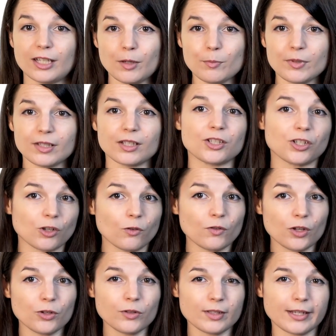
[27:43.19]
tips that you've
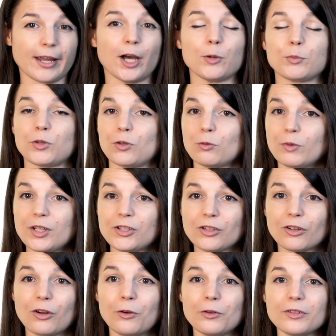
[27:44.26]
used to help you reach
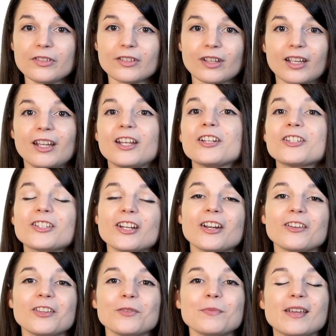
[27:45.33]
your goals?
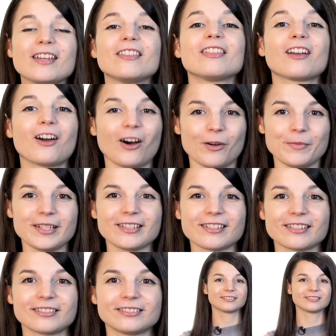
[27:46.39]
Share them in the comments.